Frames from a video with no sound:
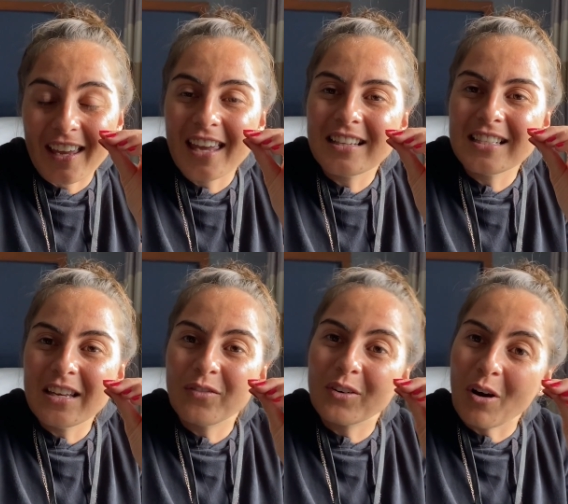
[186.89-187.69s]
I can't see
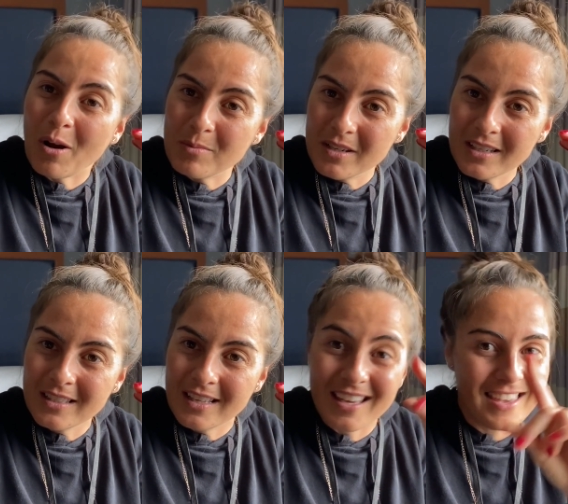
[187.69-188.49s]
it for
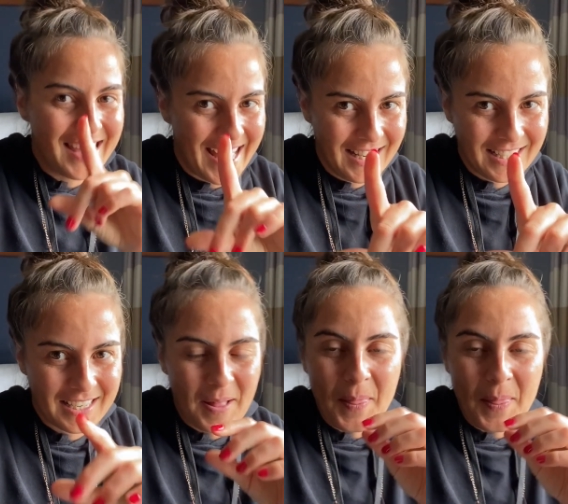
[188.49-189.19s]
objects yet.